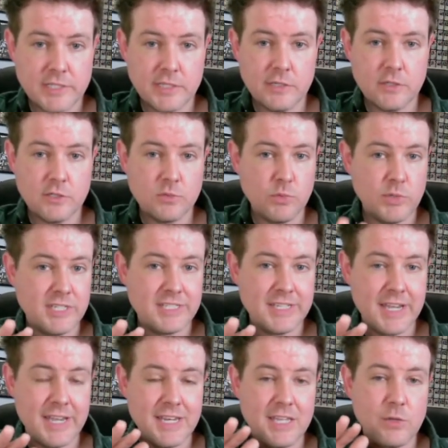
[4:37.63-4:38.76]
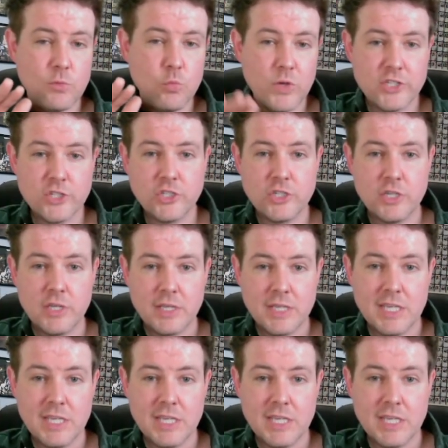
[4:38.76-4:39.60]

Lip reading: skills when deciding which